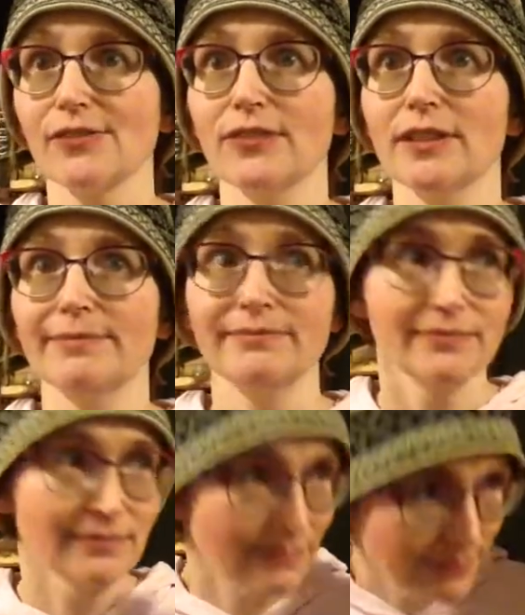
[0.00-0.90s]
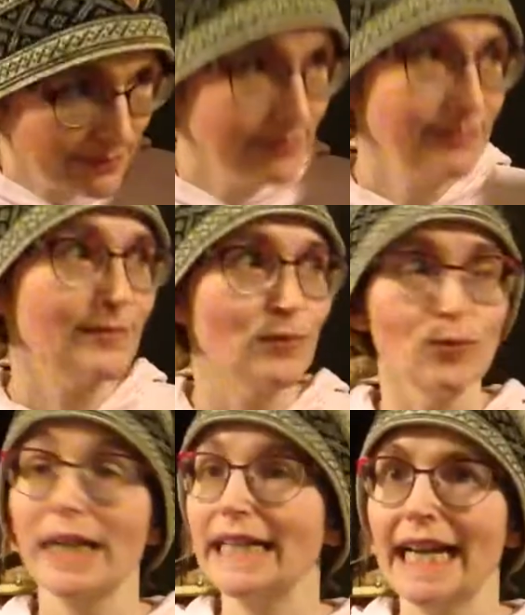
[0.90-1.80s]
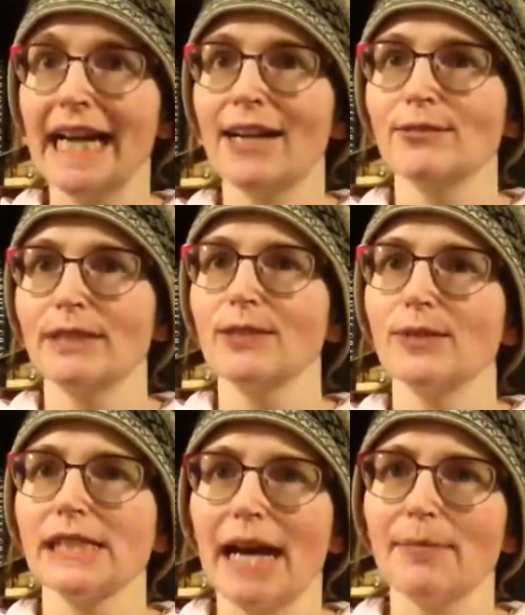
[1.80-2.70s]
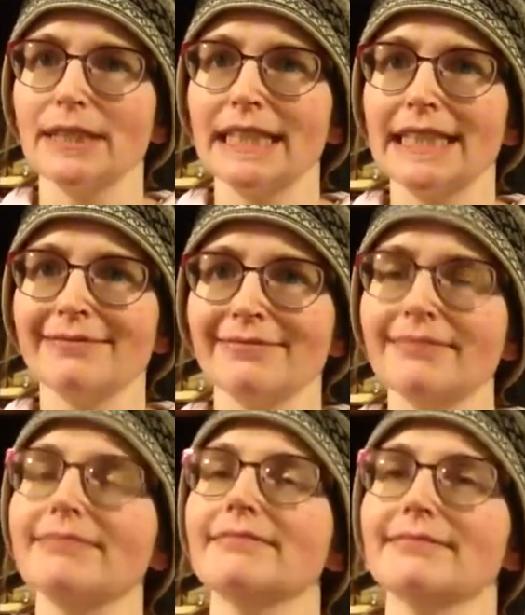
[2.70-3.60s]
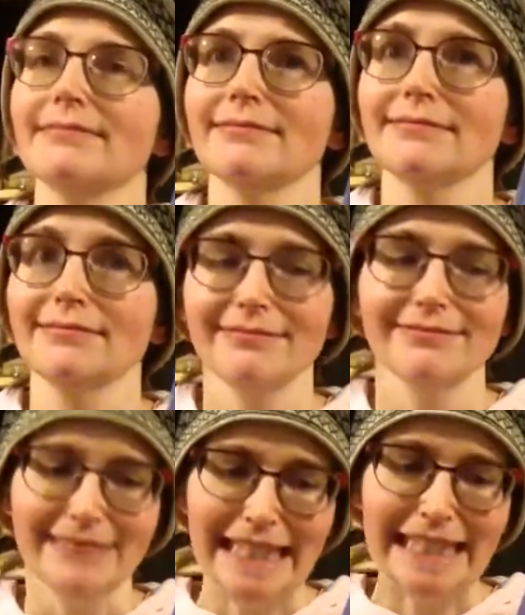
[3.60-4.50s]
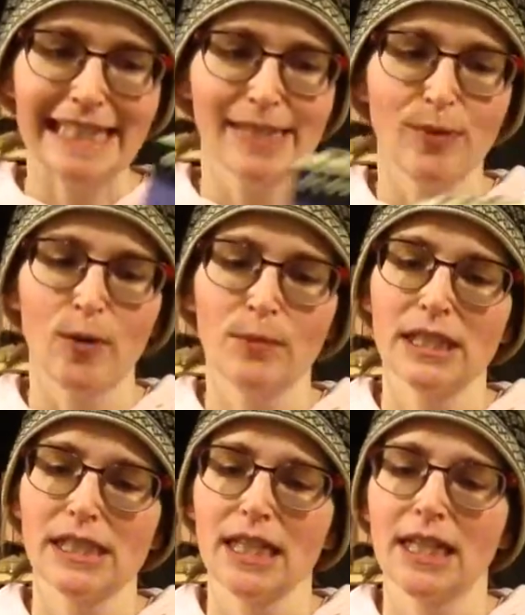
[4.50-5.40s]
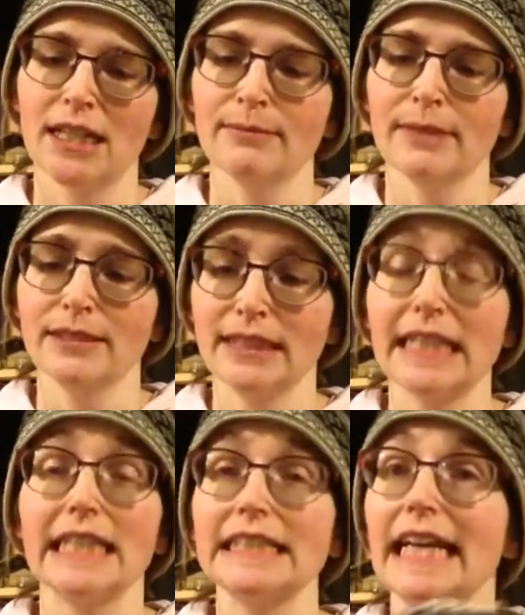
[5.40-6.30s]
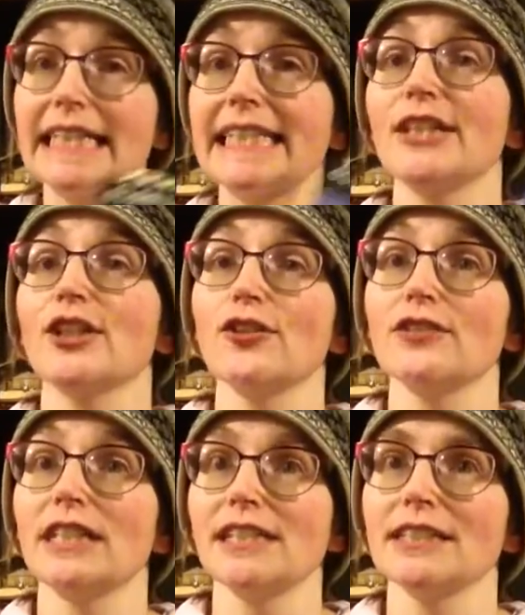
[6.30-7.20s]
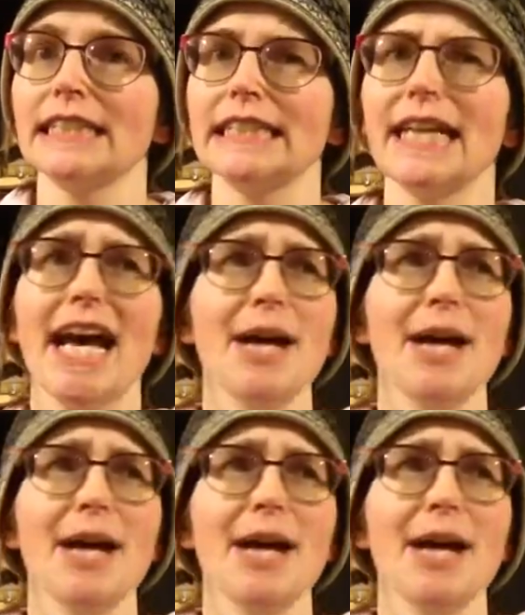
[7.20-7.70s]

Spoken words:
from right now, like what's happening in this moment. I'd like to hear her thoughts on it.